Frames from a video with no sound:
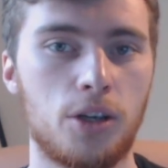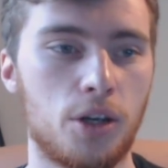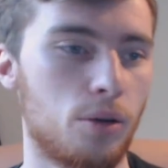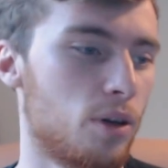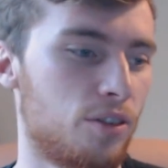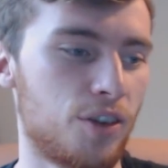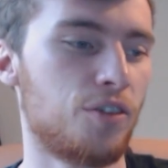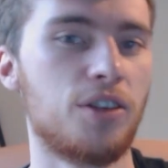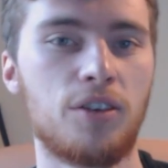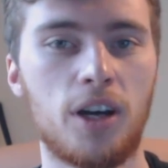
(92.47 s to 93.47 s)

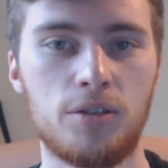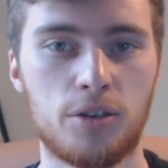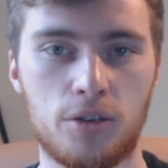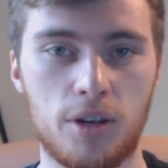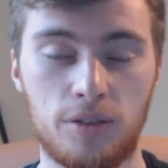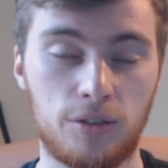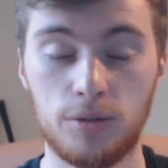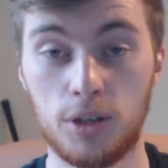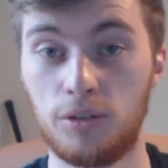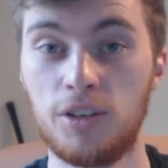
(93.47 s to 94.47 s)

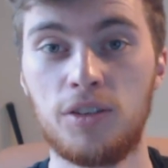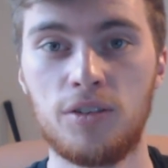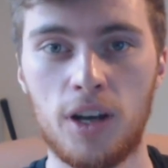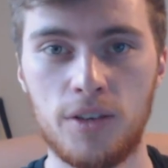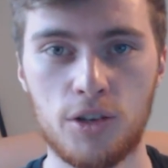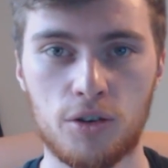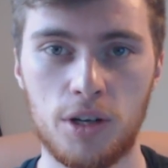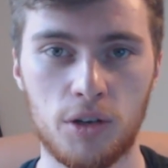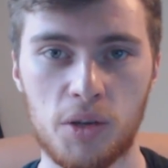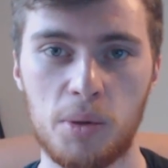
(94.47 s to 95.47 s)
55-inch
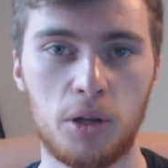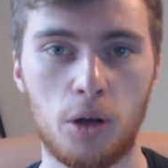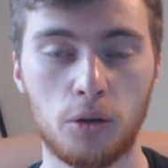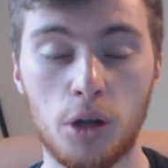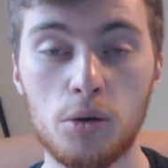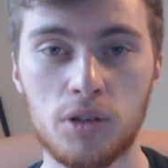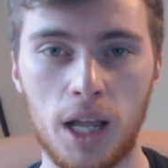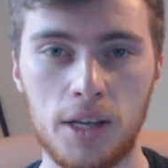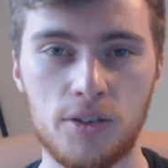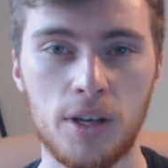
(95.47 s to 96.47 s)
screen or something along those
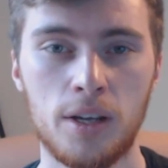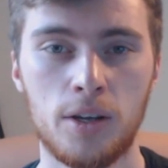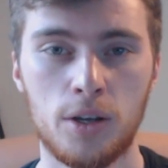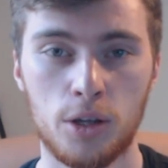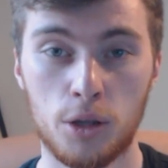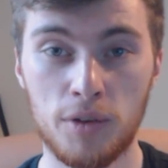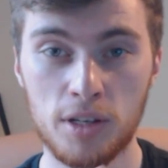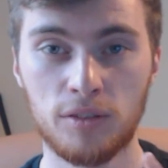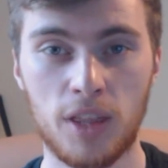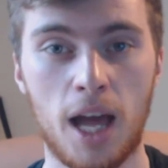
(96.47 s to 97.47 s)
lines? The
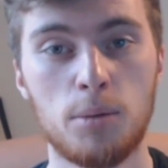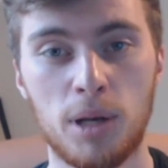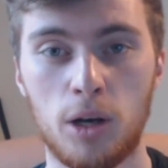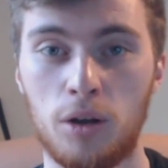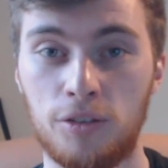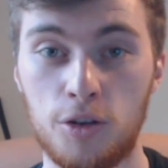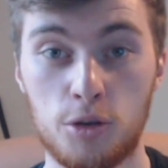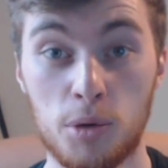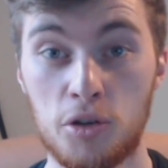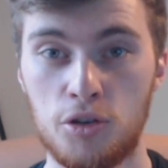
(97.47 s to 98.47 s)
reason for that, I play a lot of
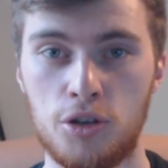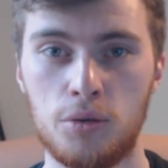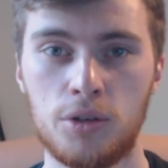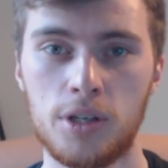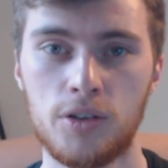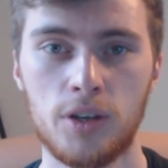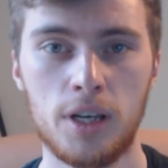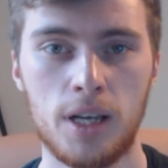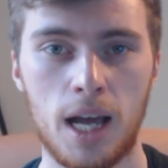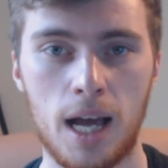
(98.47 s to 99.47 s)
first-person shooters,
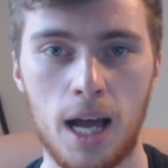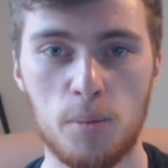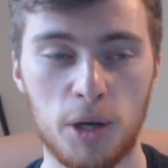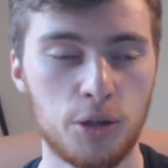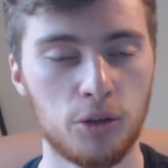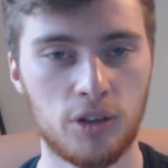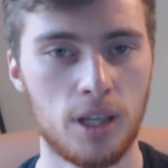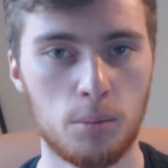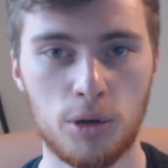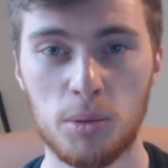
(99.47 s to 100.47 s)
and you'll see
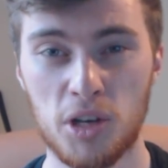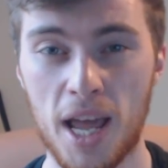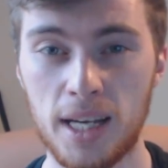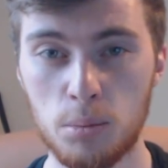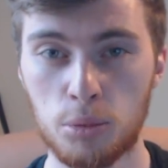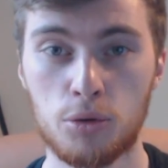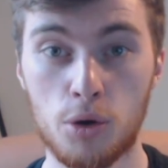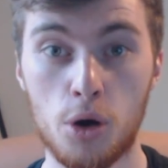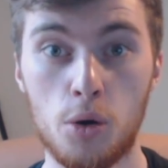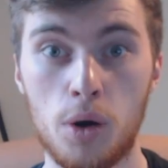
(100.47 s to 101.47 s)
that pretty much any
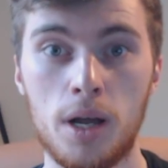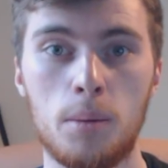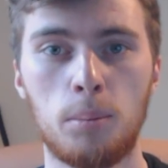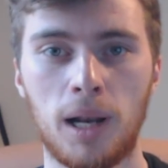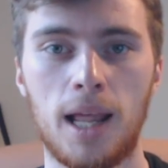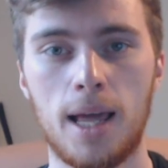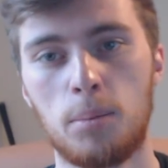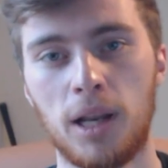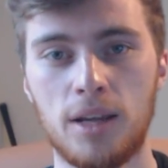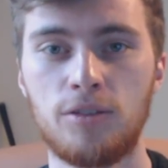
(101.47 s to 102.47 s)
pro player
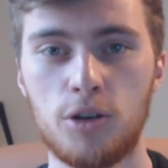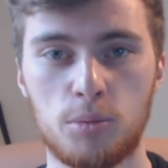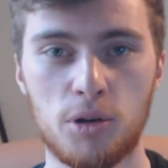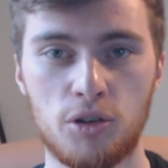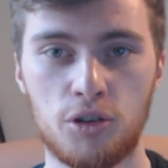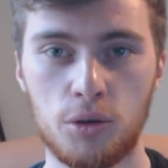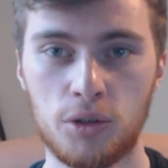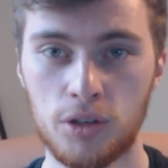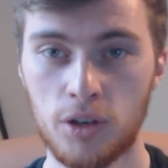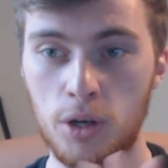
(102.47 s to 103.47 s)
playing first-person
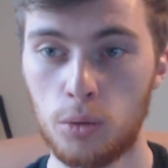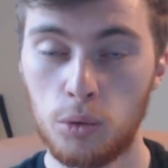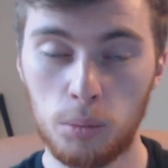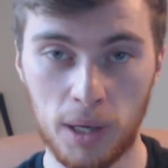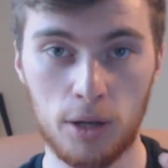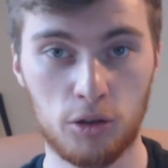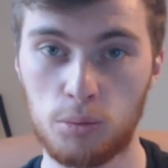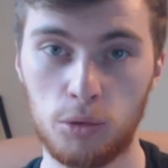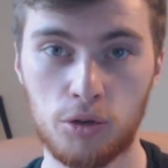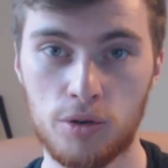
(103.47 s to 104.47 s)
shooters will play on a
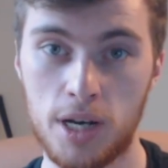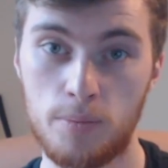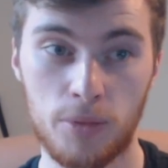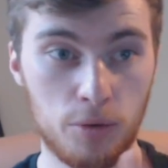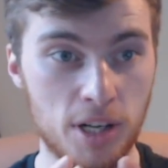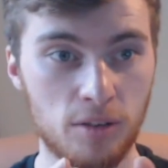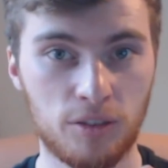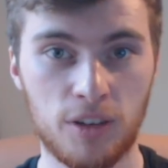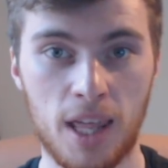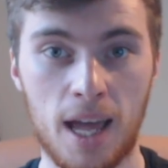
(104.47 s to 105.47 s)
small screen. The reason
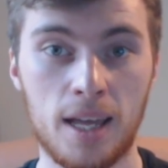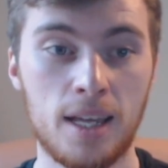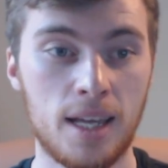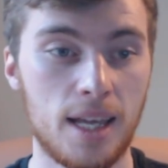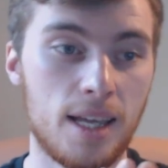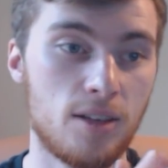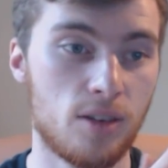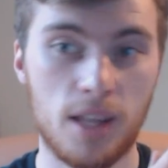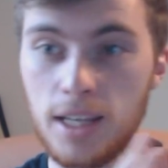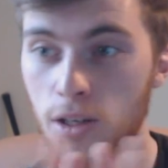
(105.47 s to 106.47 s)
for that
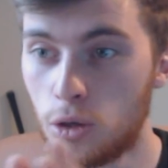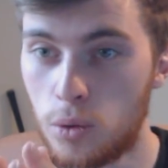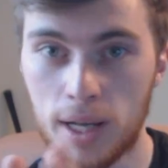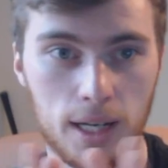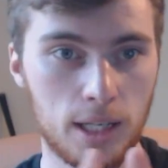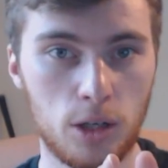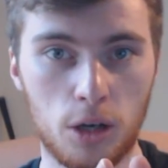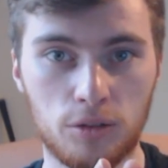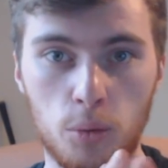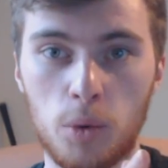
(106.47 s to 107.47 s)
is they can quickly
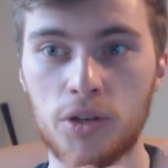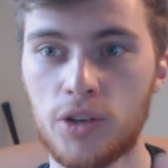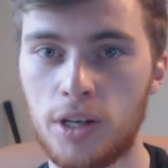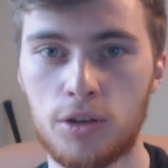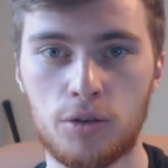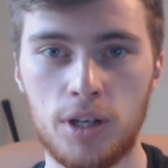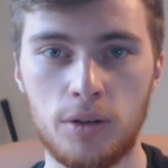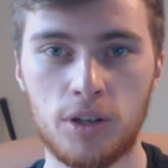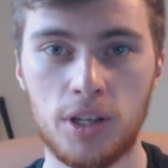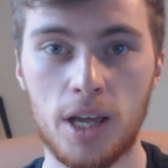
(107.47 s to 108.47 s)
look from one side of the
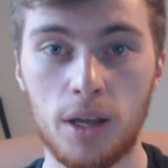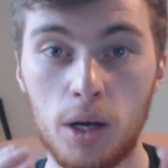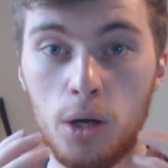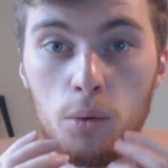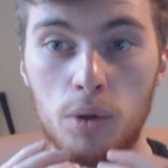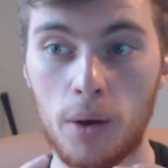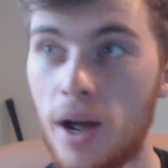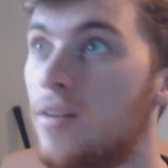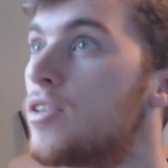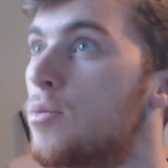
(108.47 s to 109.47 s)
screen to the other without
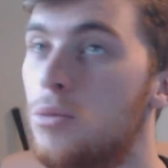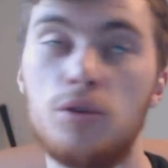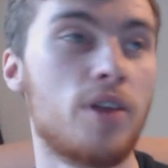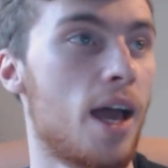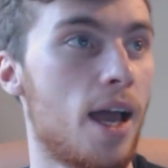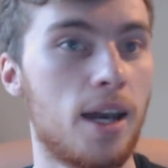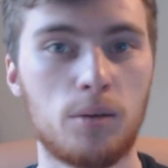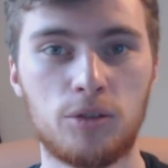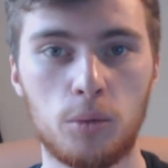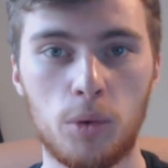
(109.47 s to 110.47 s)
having to move their head
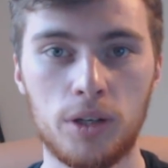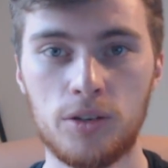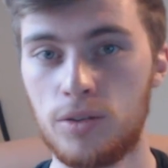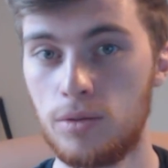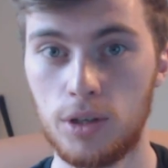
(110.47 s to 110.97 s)
up from one